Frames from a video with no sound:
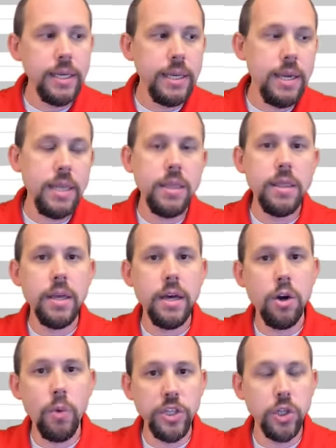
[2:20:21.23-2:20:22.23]
in the
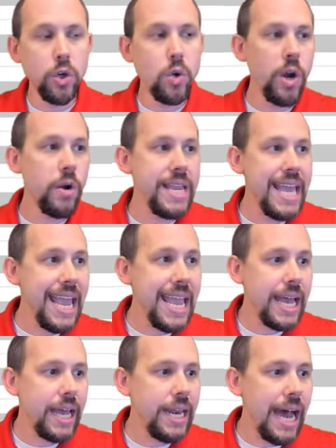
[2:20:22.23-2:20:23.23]
original query,
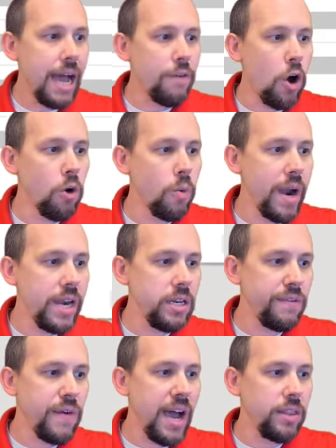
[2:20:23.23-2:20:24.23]
and I've already
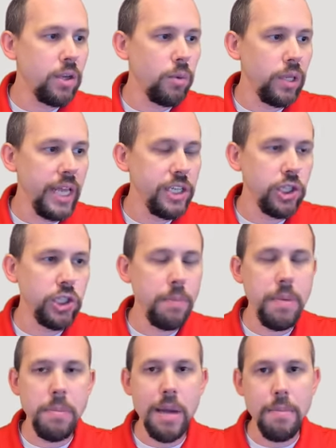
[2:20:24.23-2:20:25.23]
defined the
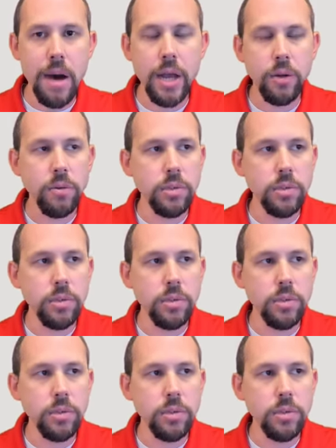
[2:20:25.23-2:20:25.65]
relationship in my model.